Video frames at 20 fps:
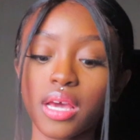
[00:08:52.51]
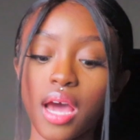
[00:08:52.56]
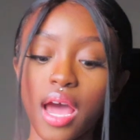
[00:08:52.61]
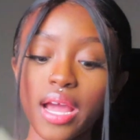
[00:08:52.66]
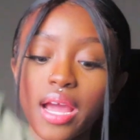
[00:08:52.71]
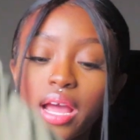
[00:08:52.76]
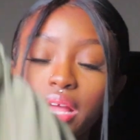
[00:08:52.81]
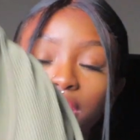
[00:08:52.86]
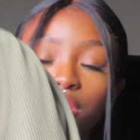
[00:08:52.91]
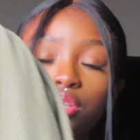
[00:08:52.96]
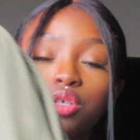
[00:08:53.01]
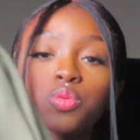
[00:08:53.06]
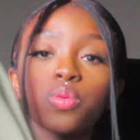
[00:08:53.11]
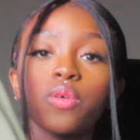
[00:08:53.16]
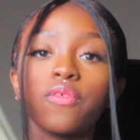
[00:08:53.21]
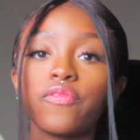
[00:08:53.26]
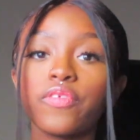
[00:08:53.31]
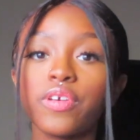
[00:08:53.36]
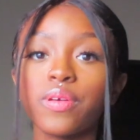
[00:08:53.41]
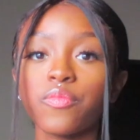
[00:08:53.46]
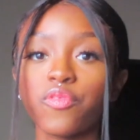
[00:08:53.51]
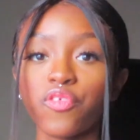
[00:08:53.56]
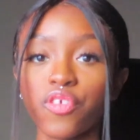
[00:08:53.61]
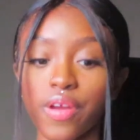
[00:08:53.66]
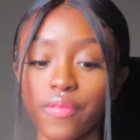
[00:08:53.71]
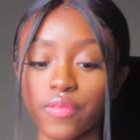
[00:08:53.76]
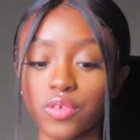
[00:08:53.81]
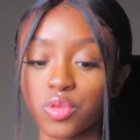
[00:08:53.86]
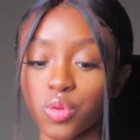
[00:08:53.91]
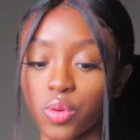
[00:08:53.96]
I got this one from
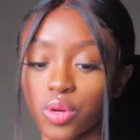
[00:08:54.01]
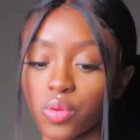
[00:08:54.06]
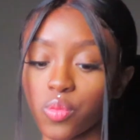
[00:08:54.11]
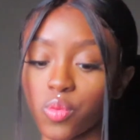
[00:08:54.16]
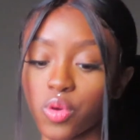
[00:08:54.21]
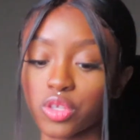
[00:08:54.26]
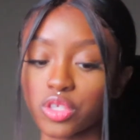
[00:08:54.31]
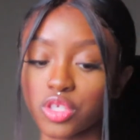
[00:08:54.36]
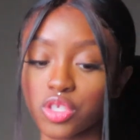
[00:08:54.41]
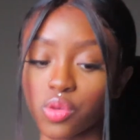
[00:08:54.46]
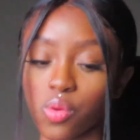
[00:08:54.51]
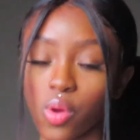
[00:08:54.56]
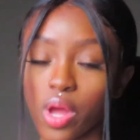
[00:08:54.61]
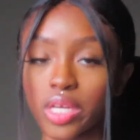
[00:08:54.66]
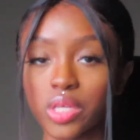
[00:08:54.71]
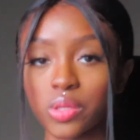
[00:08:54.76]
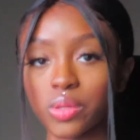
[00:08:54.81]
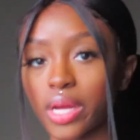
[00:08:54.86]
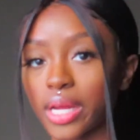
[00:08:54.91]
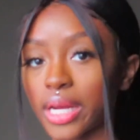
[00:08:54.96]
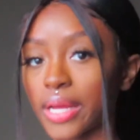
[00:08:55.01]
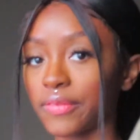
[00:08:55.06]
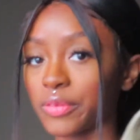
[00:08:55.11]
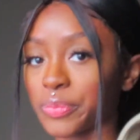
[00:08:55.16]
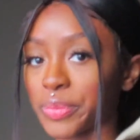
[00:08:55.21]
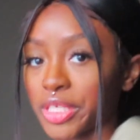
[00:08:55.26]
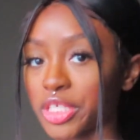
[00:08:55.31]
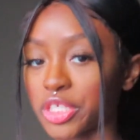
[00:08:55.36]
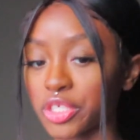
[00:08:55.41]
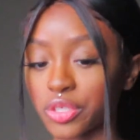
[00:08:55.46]
Forever 21, so I do not have a
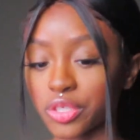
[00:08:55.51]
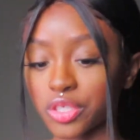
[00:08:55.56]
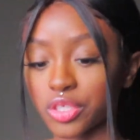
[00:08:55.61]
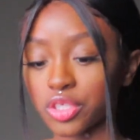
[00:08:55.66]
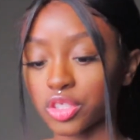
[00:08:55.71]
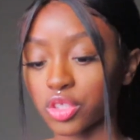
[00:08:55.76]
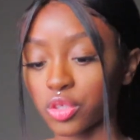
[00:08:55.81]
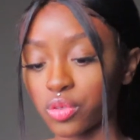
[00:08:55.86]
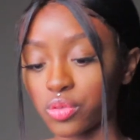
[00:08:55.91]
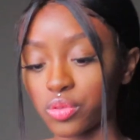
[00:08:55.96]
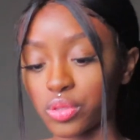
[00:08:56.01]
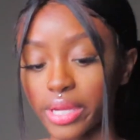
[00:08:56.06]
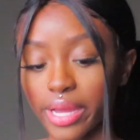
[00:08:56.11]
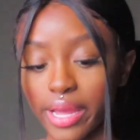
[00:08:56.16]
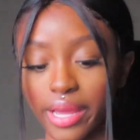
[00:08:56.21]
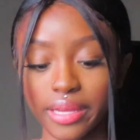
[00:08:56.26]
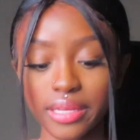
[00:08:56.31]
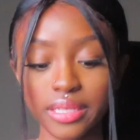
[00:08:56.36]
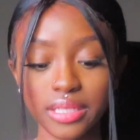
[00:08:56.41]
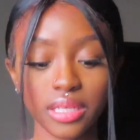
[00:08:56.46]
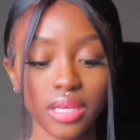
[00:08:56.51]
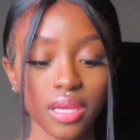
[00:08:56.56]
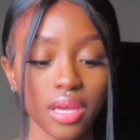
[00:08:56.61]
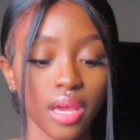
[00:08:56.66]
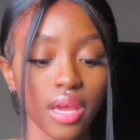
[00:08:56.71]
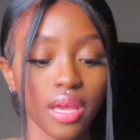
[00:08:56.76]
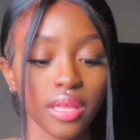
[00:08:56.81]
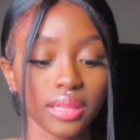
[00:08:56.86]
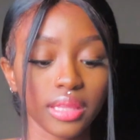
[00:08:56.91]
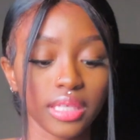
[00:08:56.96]
picture to show you guys.
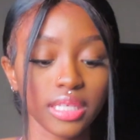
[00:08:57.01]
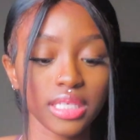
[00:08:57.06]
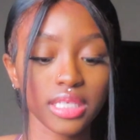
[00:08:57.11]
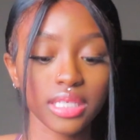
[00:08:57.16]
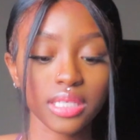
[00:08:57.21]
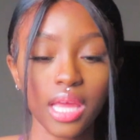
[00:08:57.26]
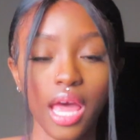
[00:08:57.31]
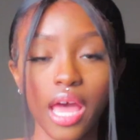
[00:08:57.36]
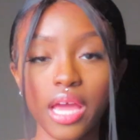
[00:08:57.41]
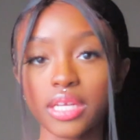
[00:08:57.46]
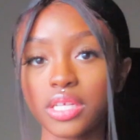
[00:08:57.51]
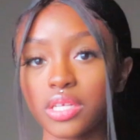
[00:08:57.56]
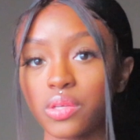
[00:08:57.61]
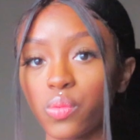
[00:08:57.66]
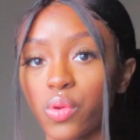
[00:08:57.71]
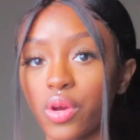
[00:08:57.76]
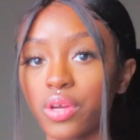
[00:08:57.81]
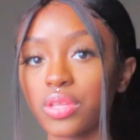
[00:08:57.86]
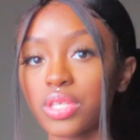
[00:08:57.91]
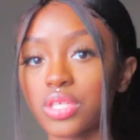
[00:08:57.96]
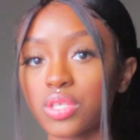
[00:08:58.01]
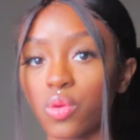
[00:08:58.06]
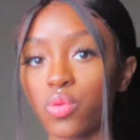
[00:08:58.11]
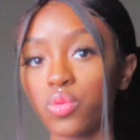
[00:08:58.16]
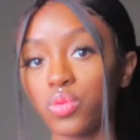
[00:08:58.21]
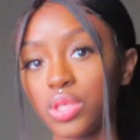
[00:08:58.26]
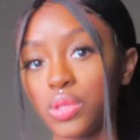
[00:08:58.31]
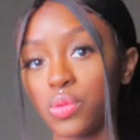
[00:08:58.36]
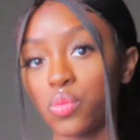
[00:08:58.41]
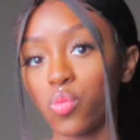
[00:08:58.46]
This, I did wear this
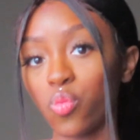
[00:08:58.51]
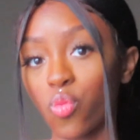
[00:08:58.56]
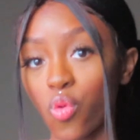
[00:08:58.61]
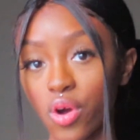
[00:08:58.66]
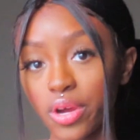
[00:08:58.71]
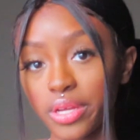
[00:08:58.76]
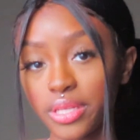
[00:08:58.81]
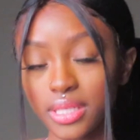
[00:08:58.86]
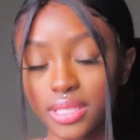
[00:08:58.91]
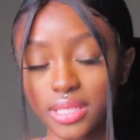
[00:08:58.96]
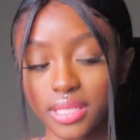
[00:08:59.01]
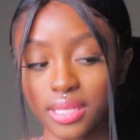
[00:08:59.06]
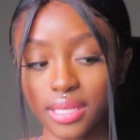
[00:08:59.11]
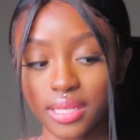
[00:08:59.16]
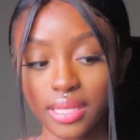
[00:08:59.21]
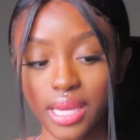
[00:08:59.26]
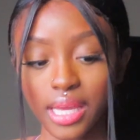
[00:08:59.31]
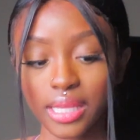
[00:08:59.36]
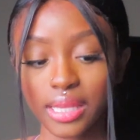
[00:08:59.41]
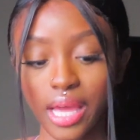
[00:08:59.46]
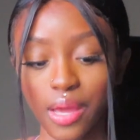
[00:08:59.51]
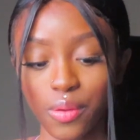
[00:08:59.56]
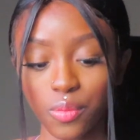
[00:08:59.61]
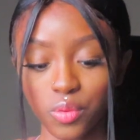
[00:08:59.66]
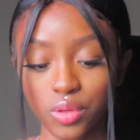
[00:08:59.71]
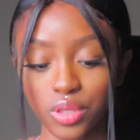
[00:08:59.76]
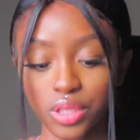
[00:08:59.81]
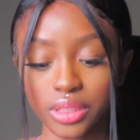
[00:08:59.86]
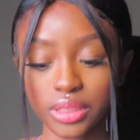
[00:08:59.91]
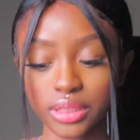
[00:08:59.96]
only once, and that
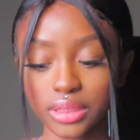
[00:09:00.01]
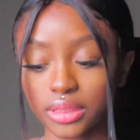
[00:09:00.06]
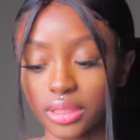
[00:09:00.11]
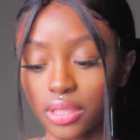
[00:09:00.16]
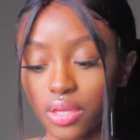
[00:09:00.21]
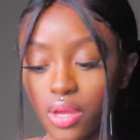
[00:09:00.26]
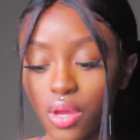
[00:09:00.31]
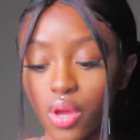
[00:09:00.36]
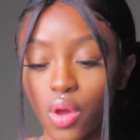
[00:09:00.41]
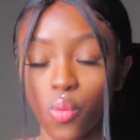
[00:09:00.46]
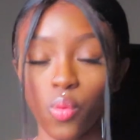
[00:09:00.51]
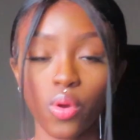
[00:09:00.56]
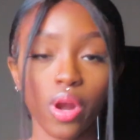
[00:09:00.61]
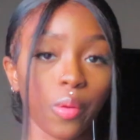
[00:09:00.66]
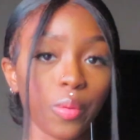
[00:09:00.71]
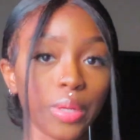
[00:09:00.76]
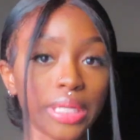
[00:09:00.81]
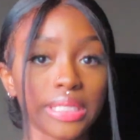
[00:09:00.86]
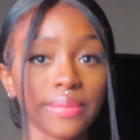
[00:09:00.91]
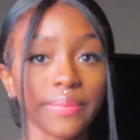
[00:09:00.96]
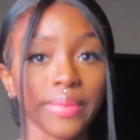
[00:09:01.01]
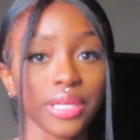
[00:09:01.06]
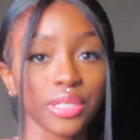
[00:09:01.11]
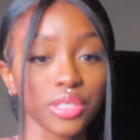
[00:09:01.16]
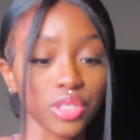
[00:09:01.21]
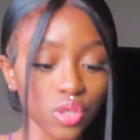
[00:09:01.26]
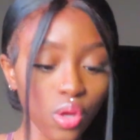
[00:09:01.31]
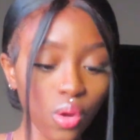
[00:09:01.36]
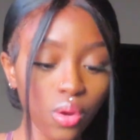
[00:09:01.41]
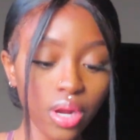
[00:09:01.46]
was when I went to
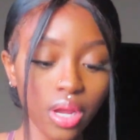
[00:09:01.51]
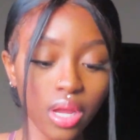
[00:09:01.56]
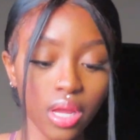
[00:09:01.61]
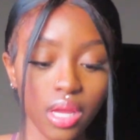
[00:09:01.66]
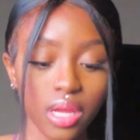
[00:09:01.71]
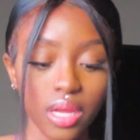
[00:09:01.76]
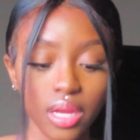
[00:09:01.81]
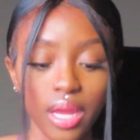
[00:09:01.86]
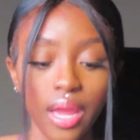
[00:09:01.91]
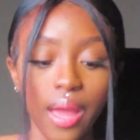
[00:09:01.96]
Minnesota.